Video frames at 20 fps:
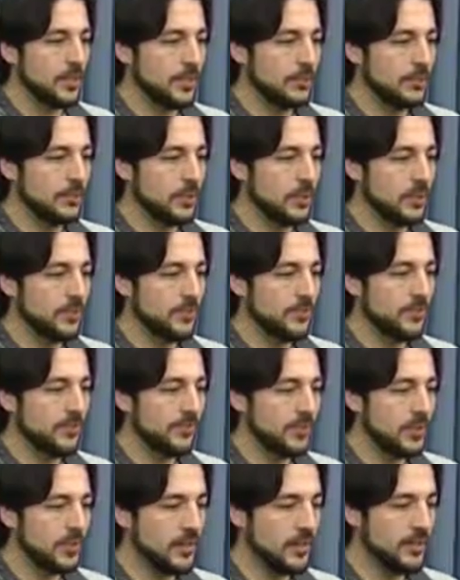try to
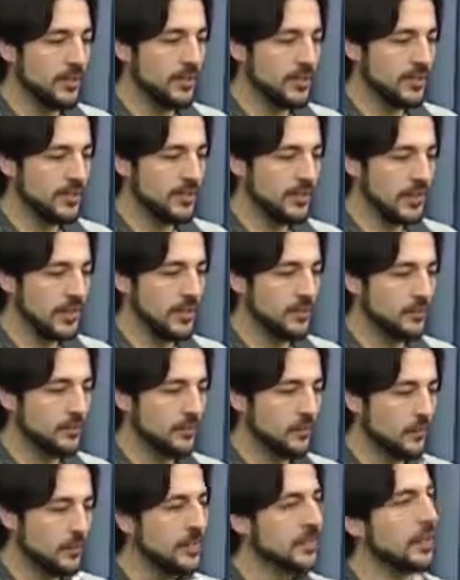figure this
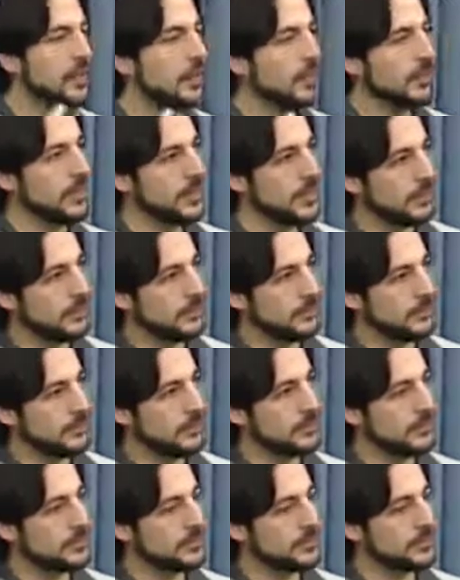out with our
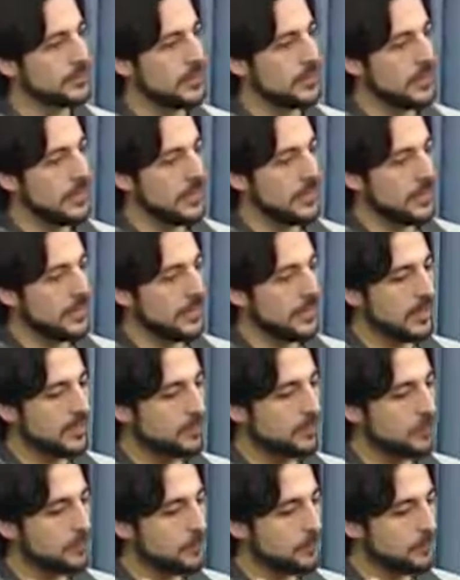elements,
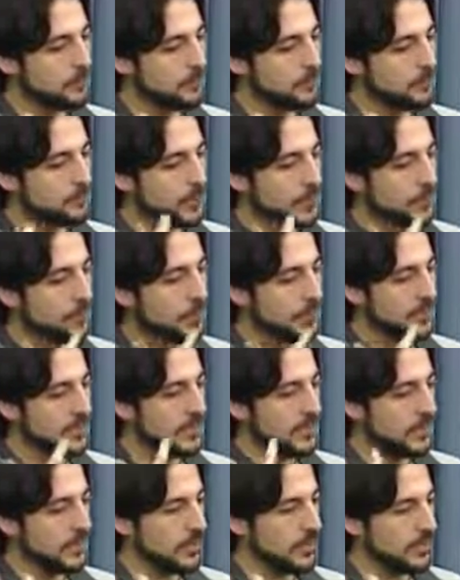and
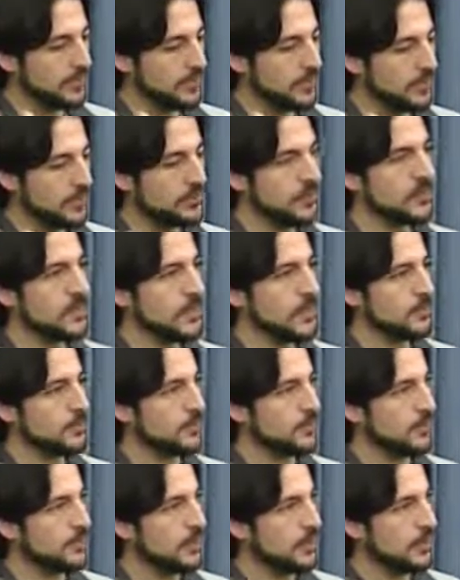probably our
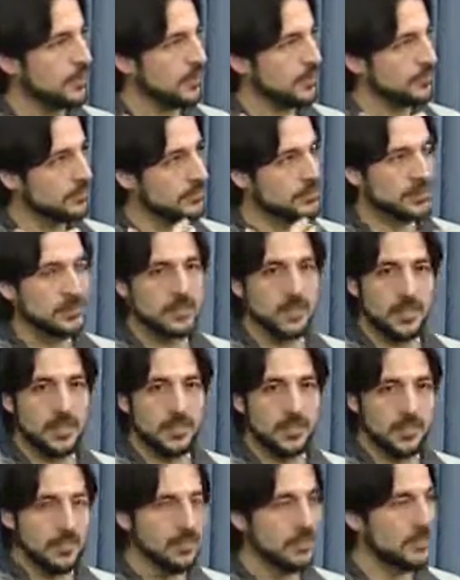conception, our
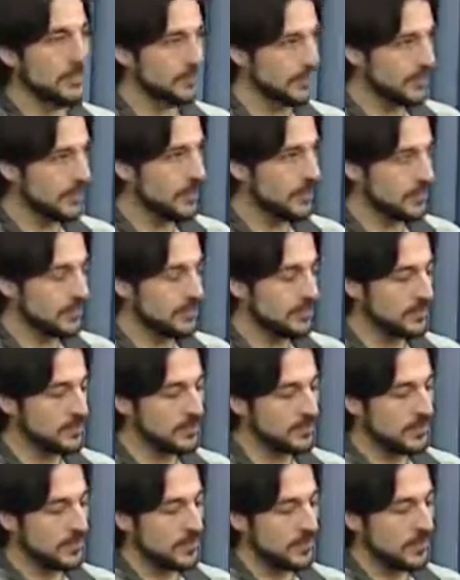understanding is
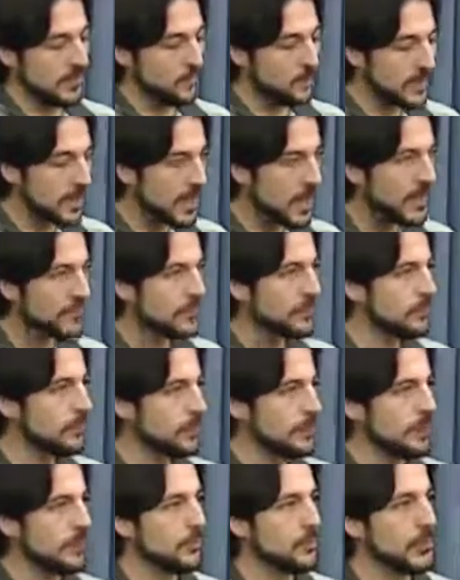limited. And we have to
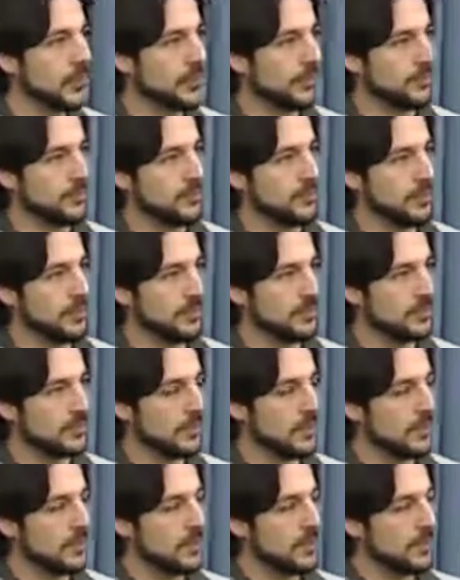be aware of this,
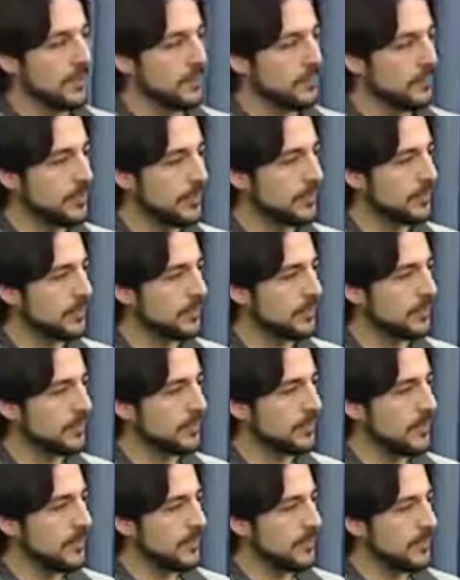
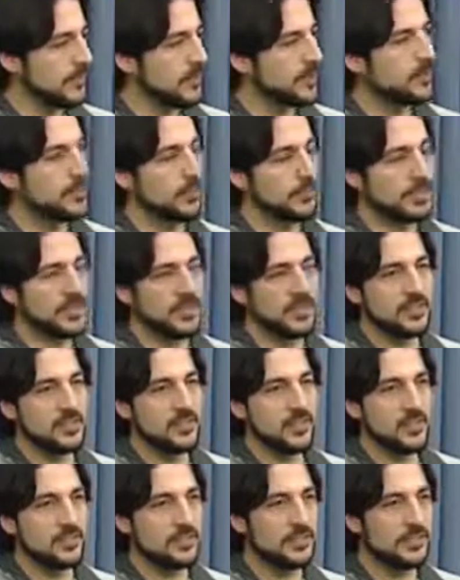because, you know, there is
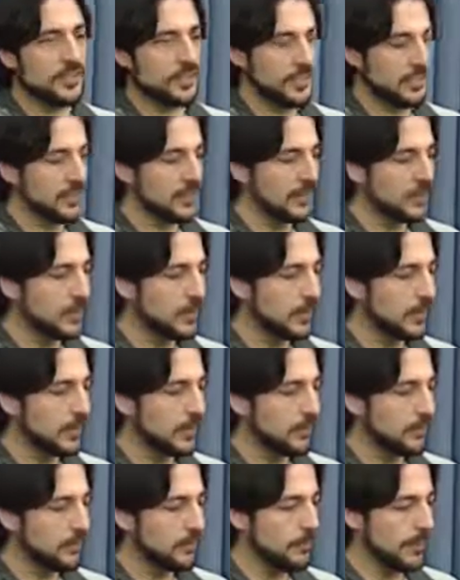this saying,
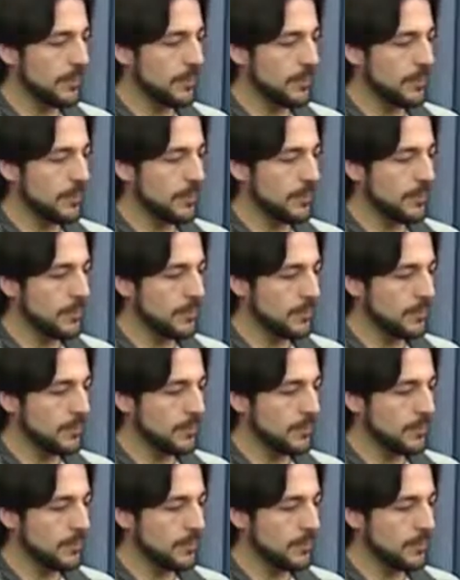God made